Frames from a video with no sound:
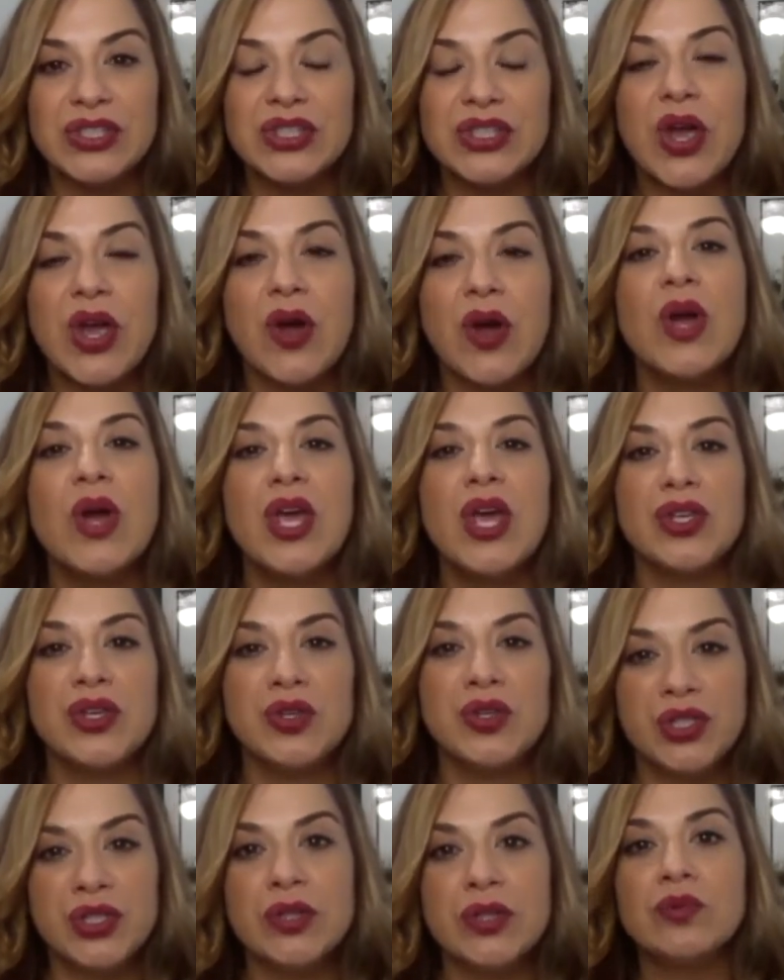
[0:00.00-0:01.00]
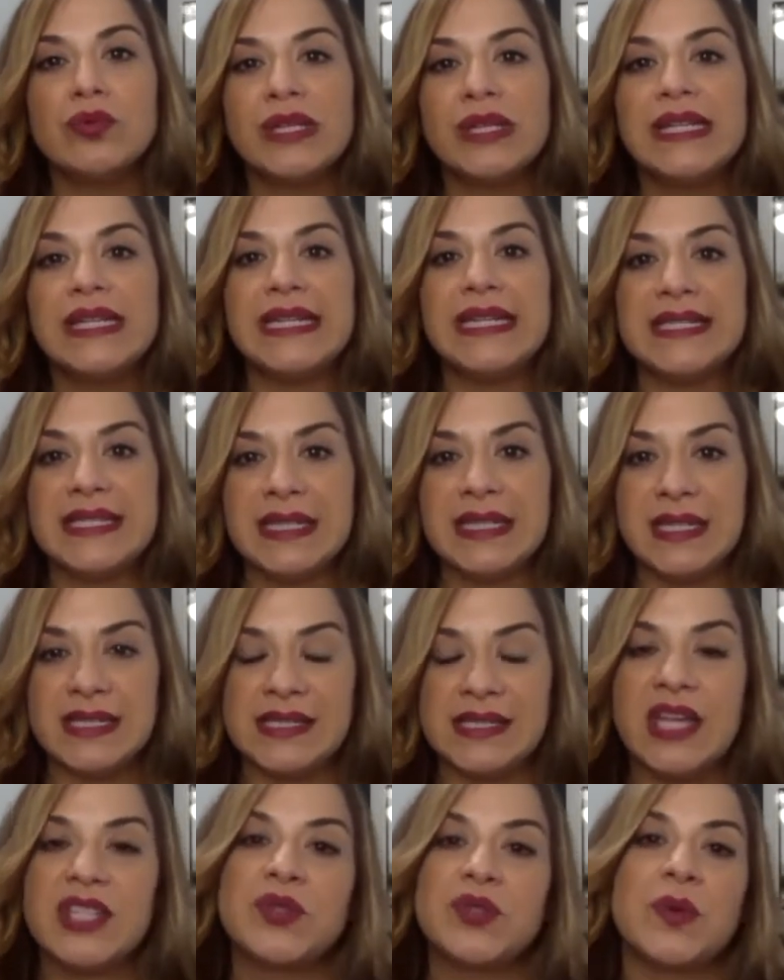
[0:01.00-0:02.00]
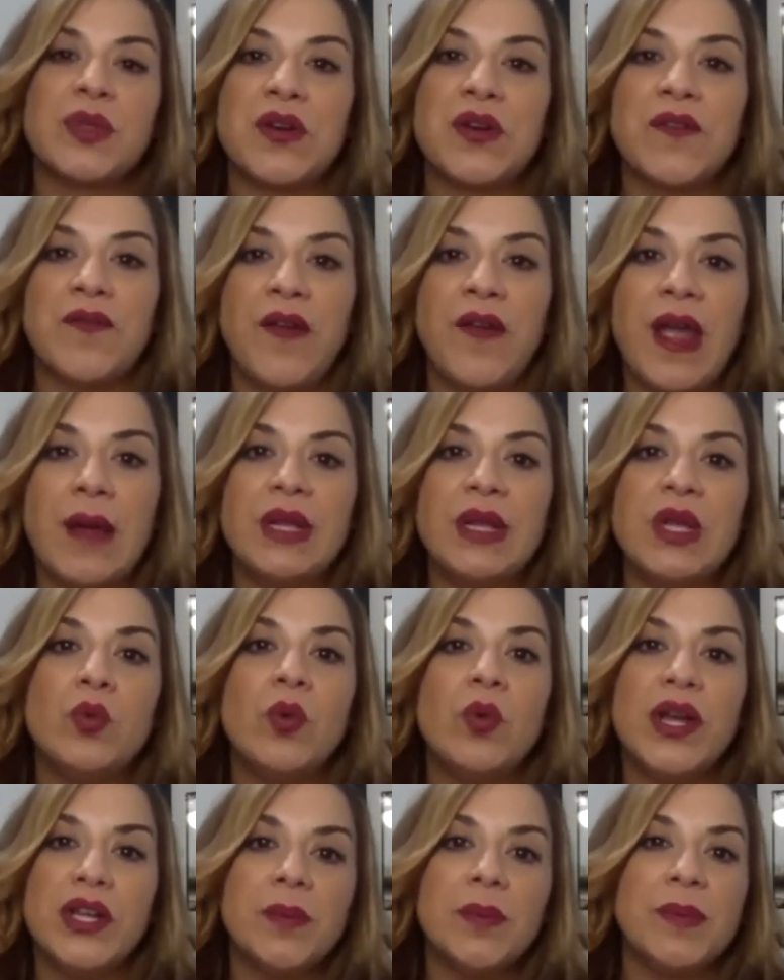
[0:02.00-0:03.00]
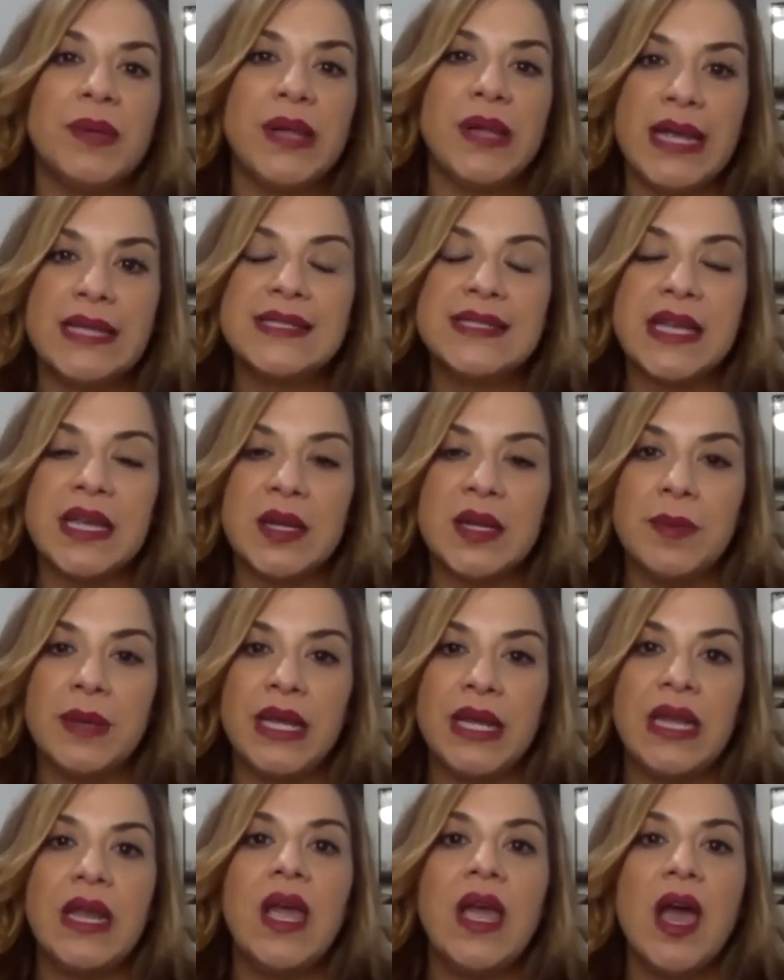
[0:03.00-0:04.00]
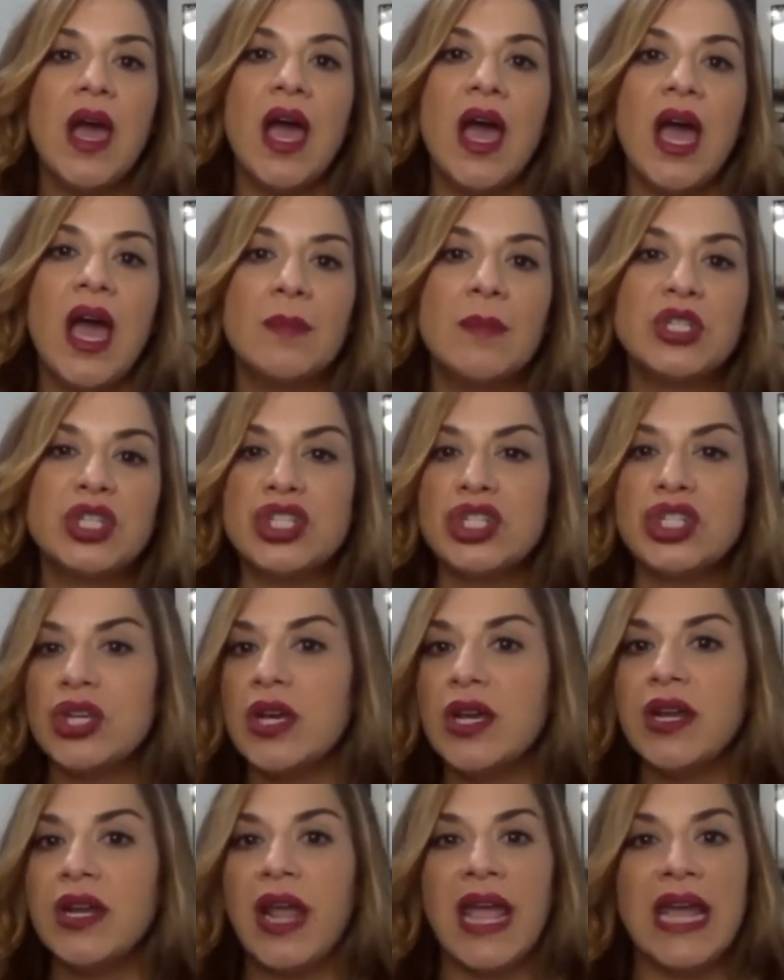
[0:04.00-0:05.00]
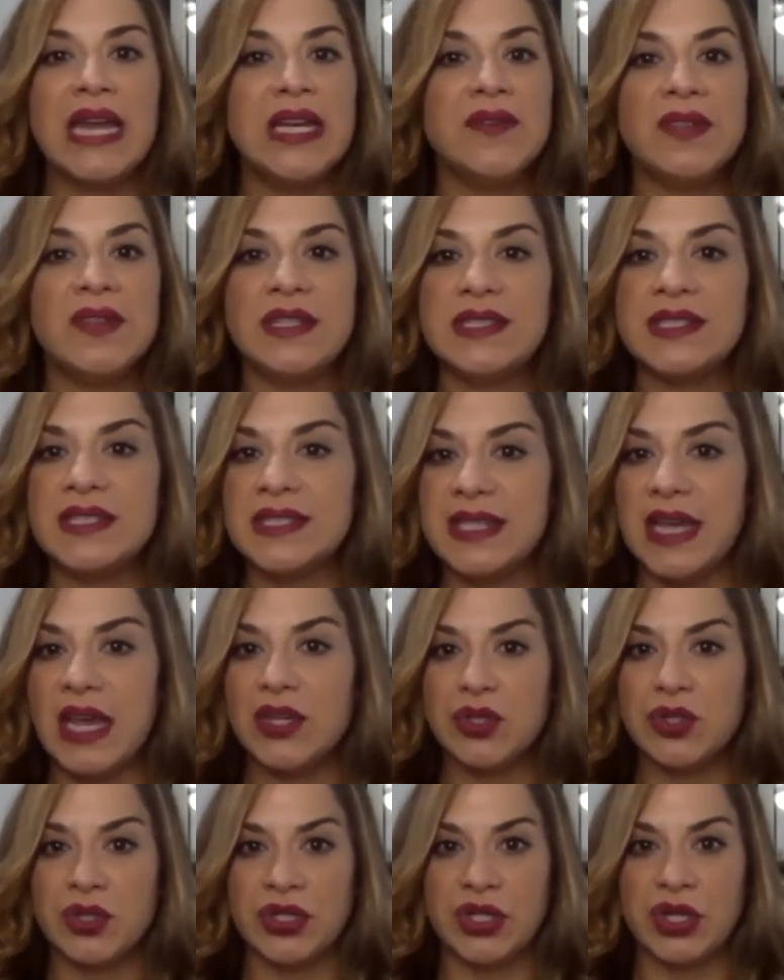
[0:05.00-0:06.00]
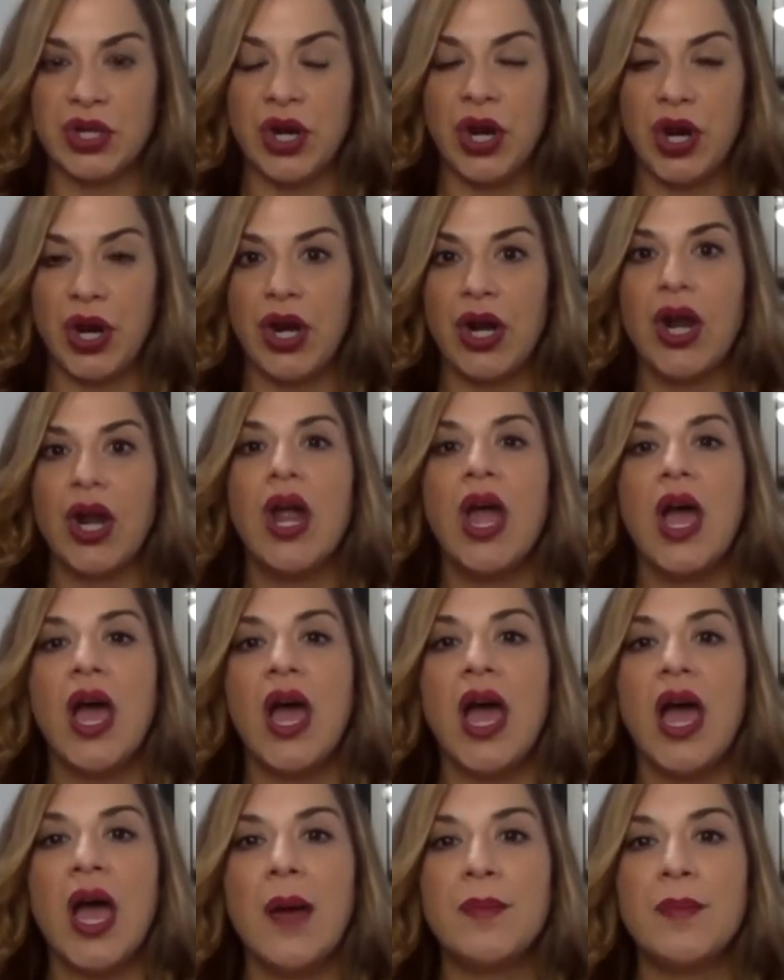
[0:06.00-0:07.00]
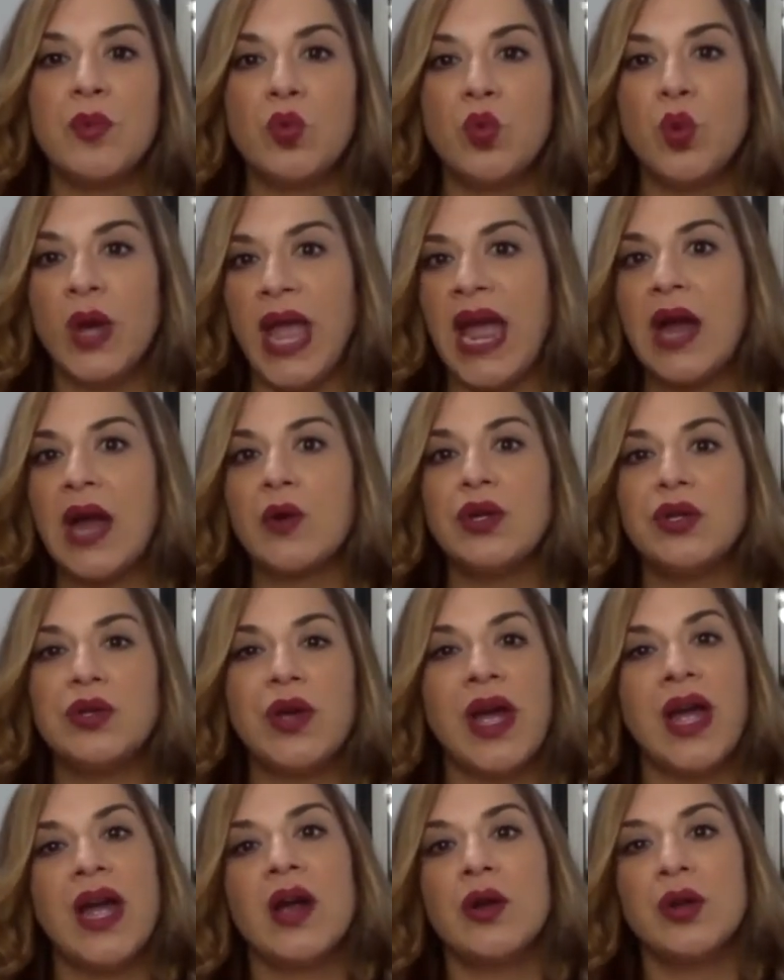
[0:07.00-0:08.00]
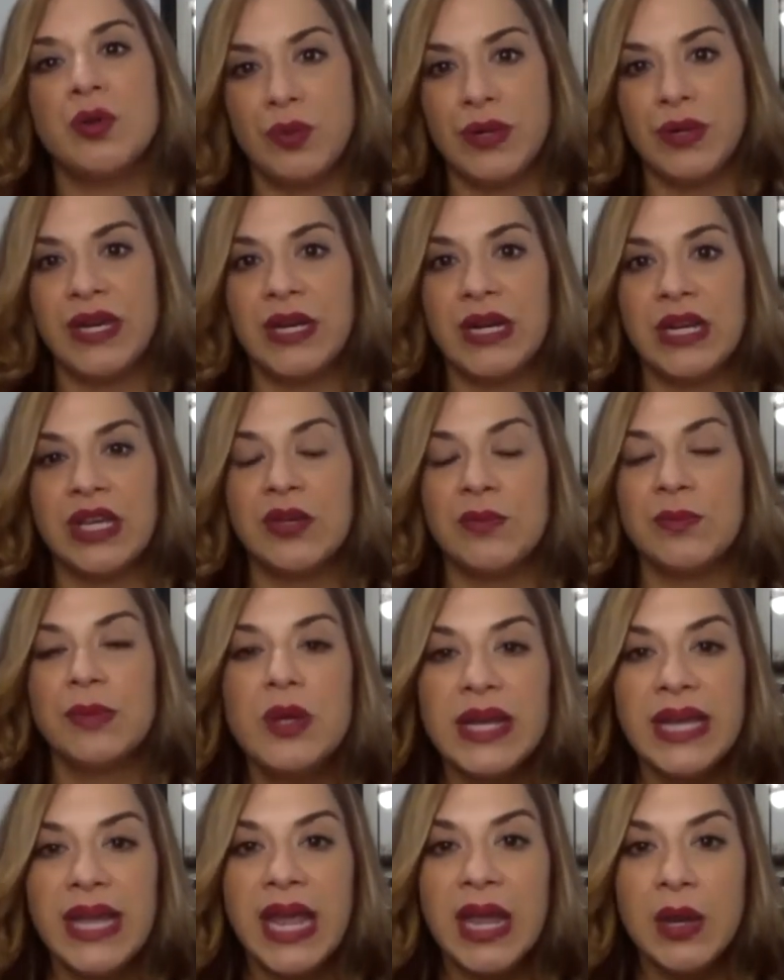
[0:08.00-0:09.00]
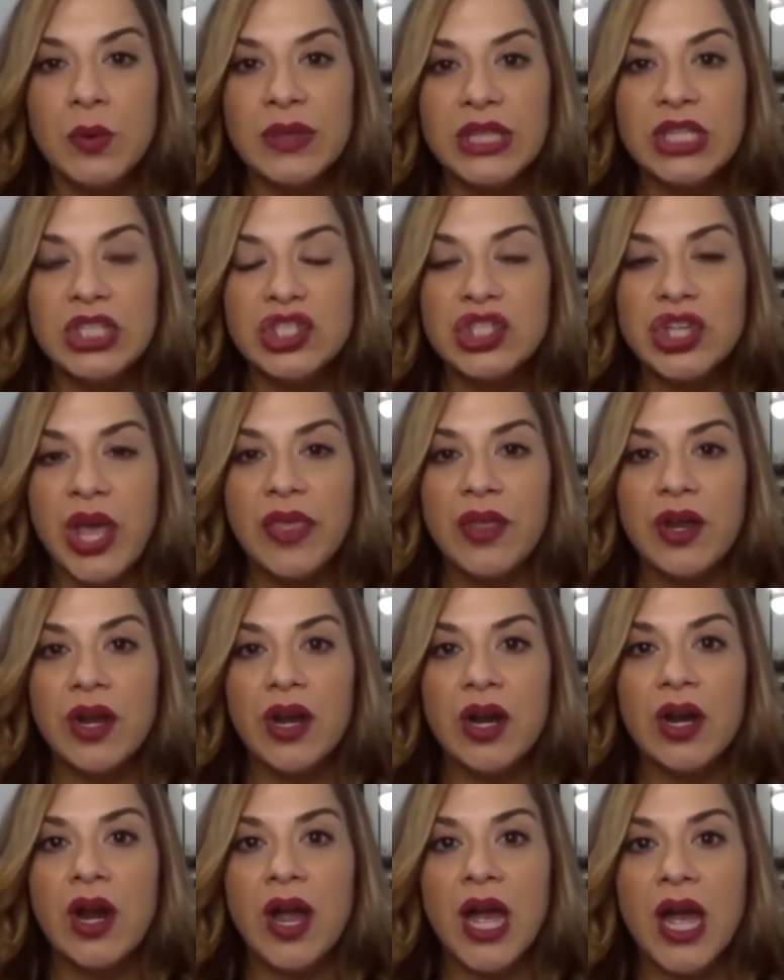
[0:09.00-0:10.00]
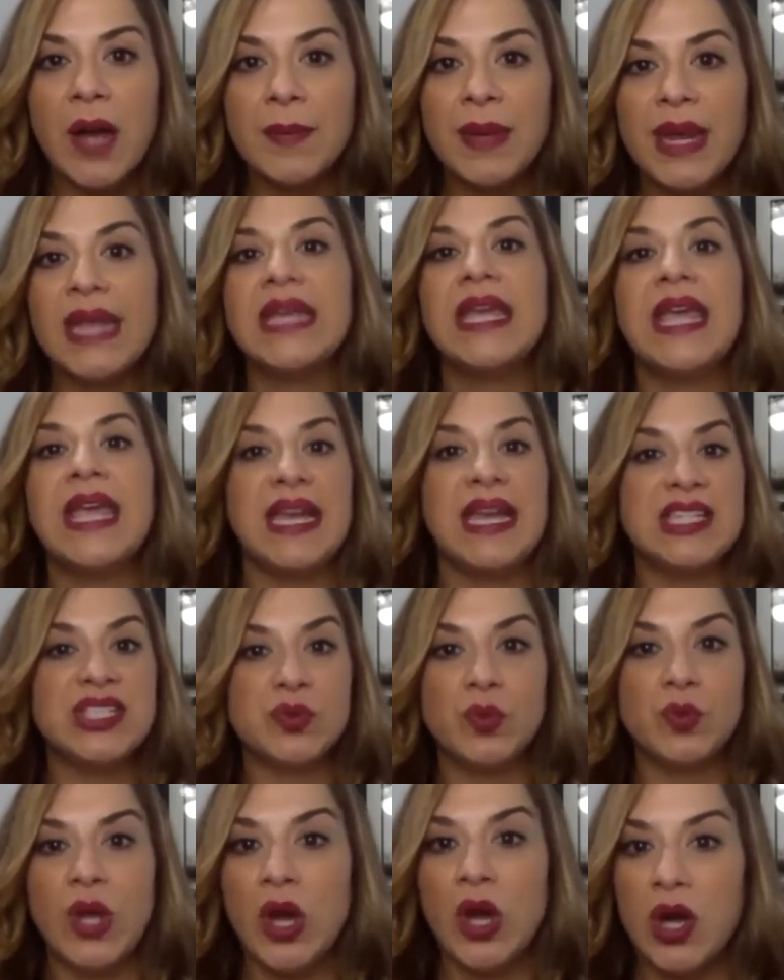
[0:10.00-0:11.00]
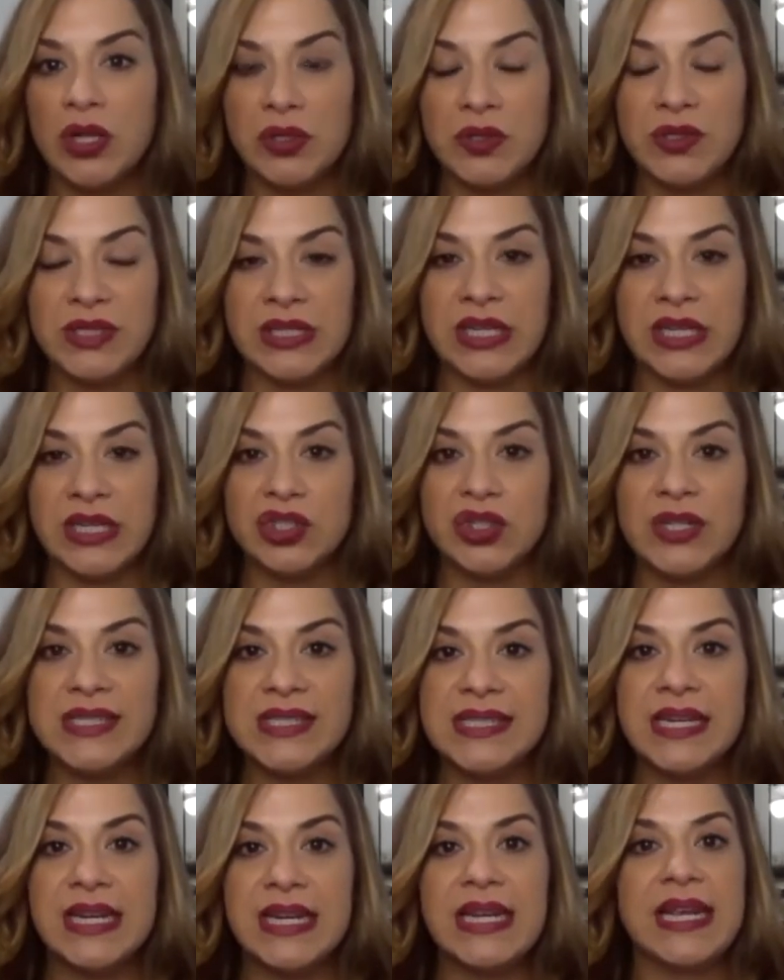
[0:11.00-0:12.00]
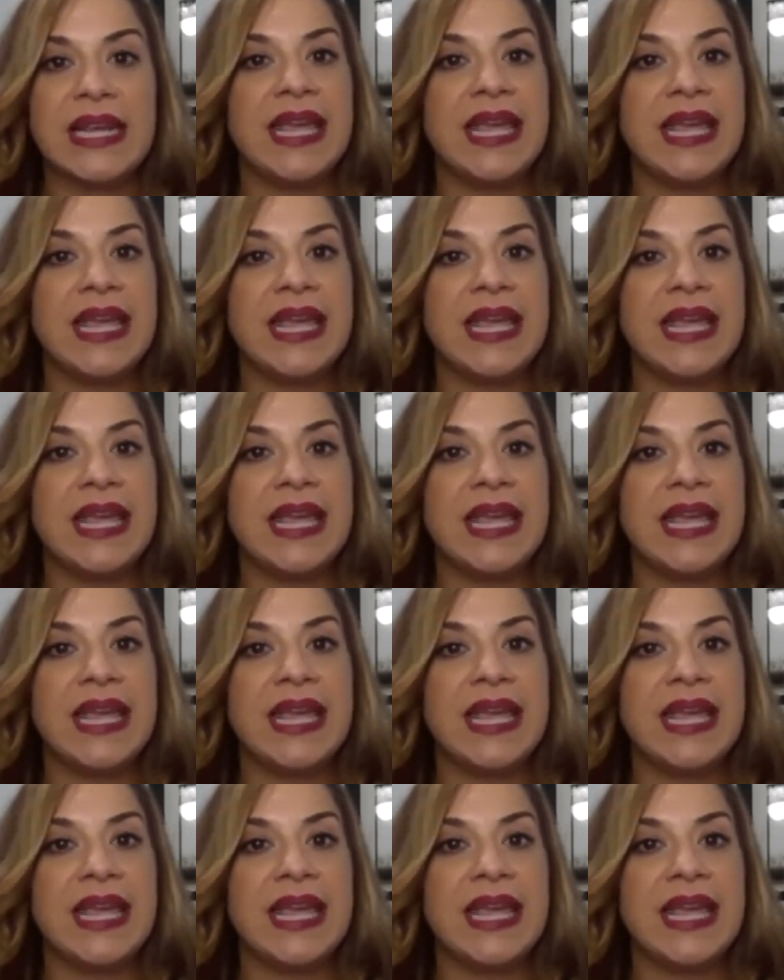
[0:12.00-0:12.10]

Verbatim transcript: So you do really need to discuss with your family what your plan is going to be. Um, should any of these disasters occur, um, what, how are you? How are we going to communicate with each other um, in case we all lose electricity?